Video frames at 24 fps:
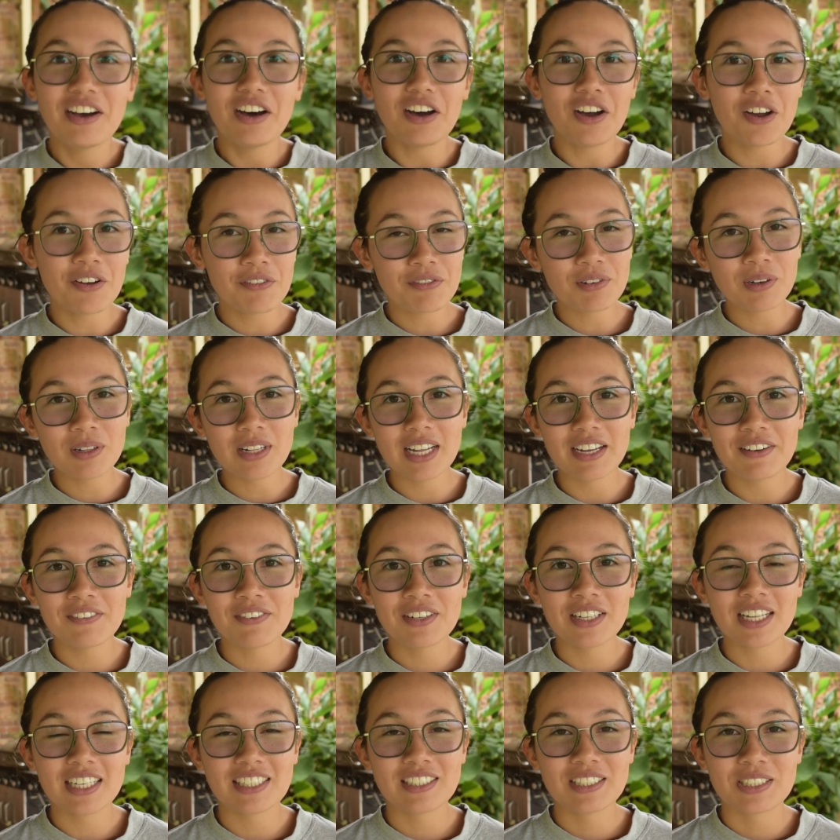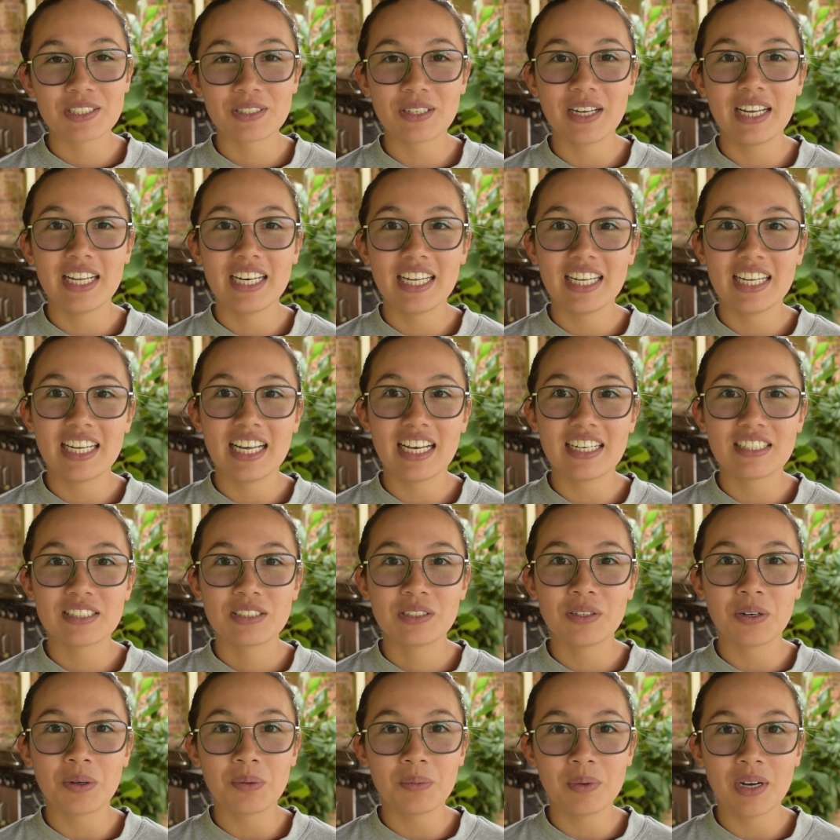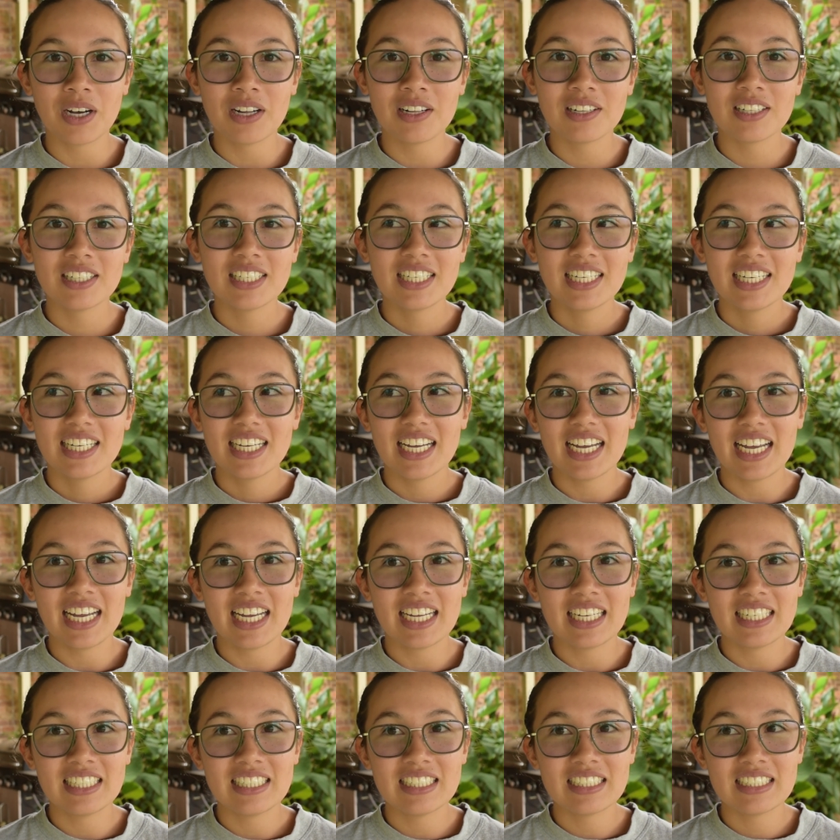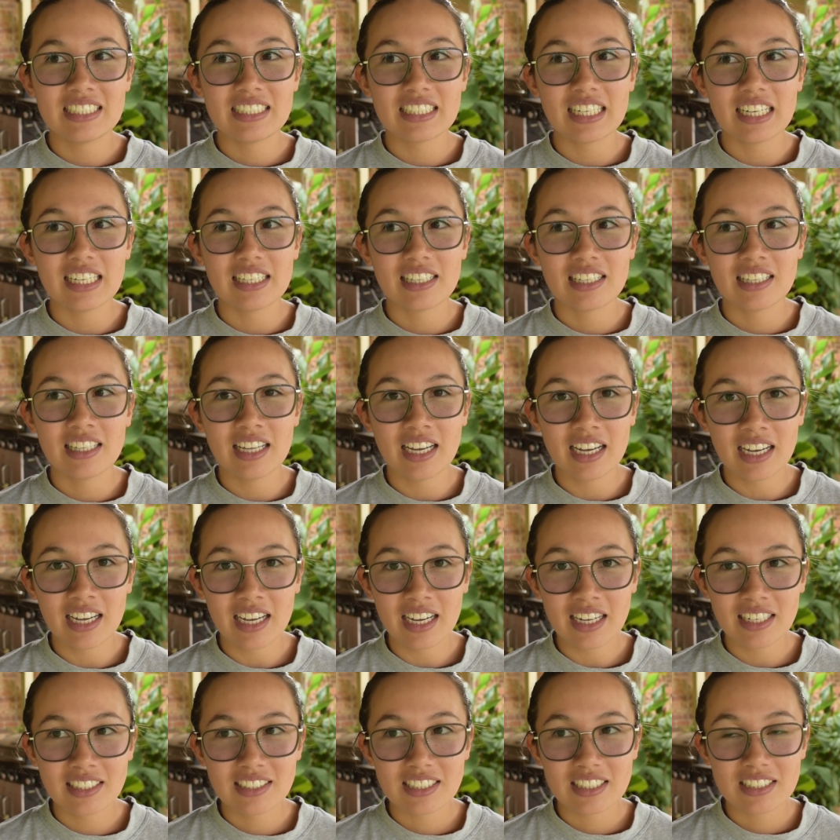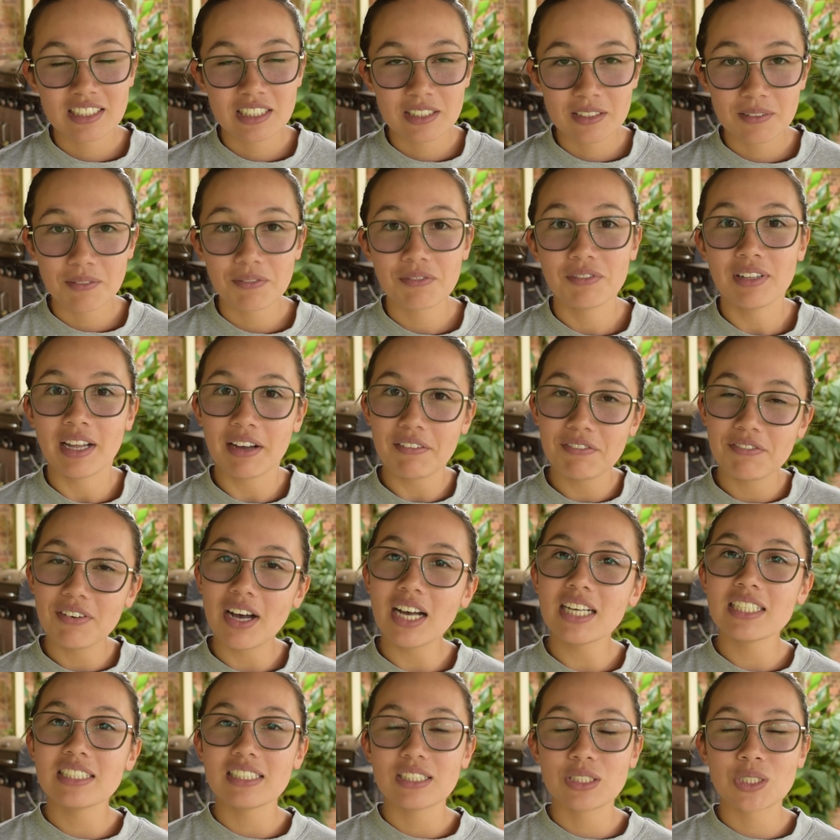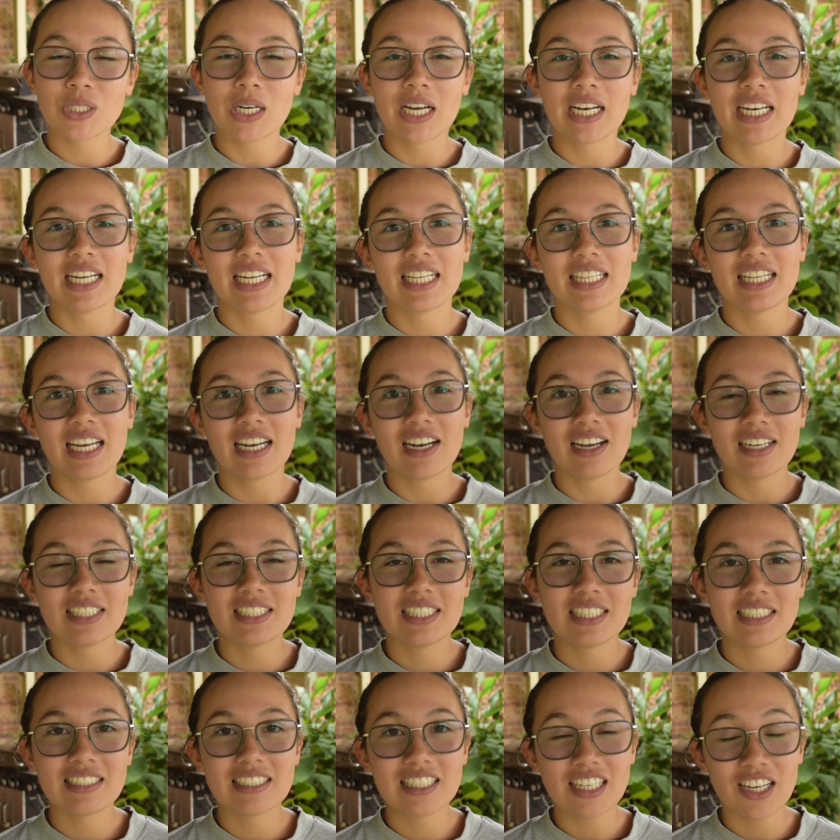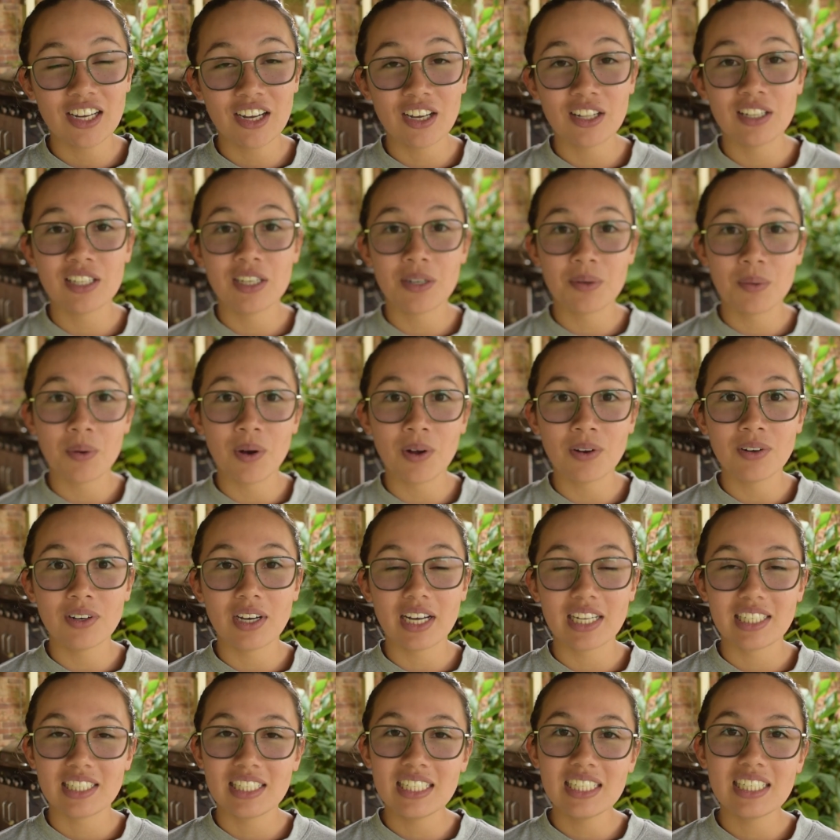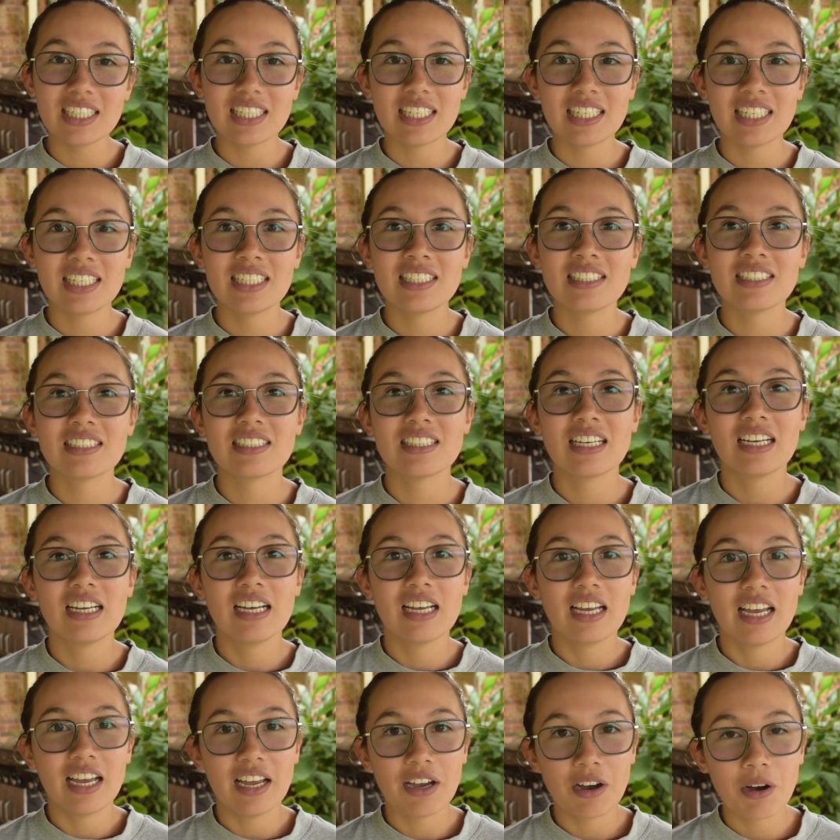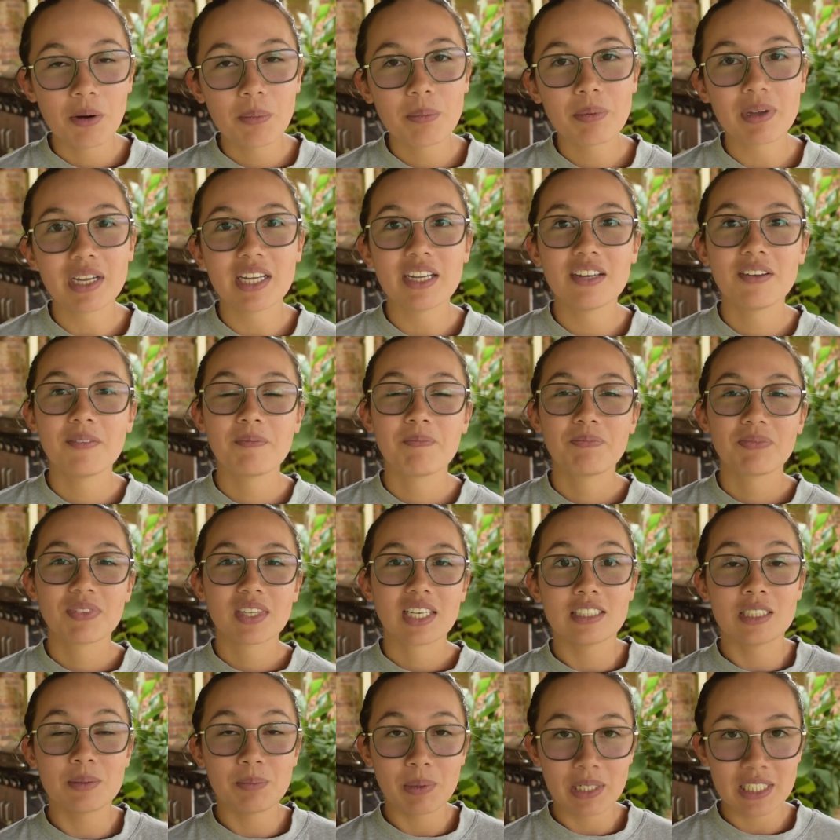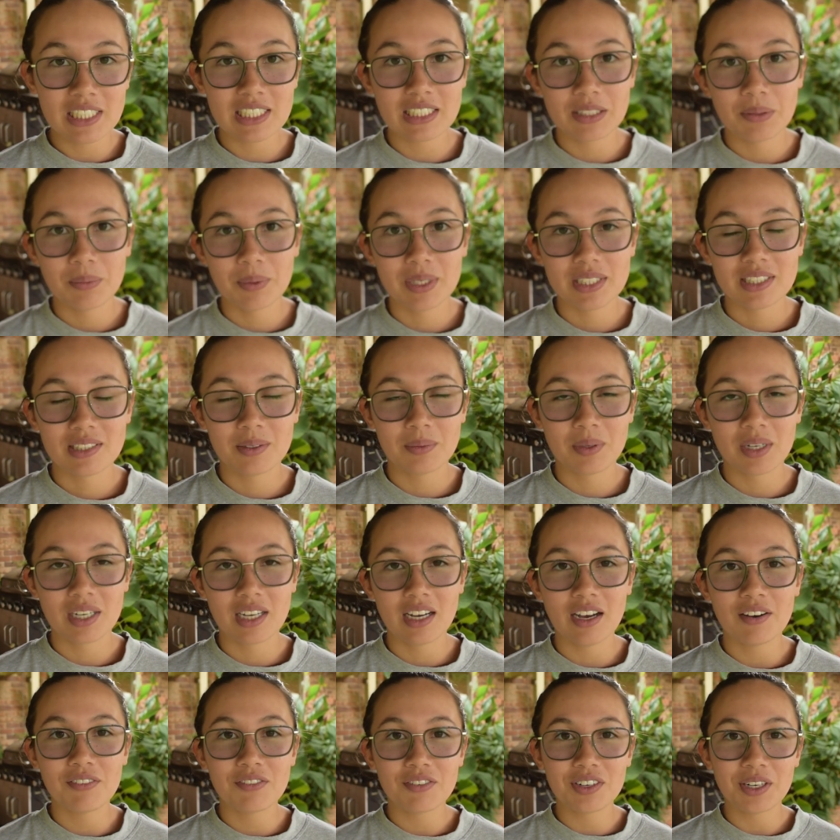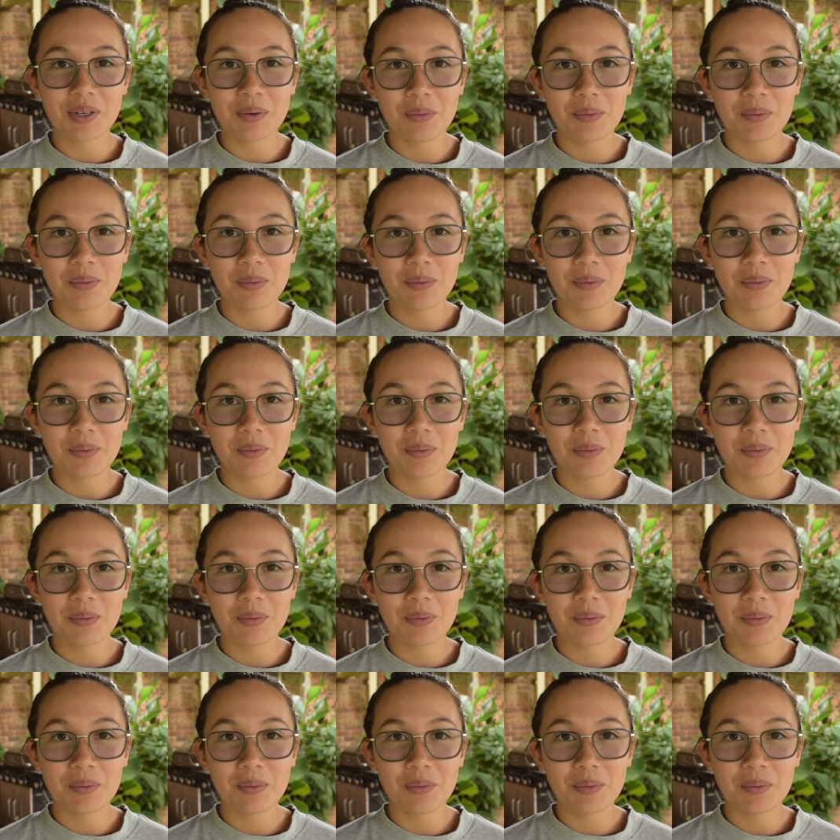Overall, I feel like the training has gone well, and that faster training that I did earlier on, I think is helping especially with the recovery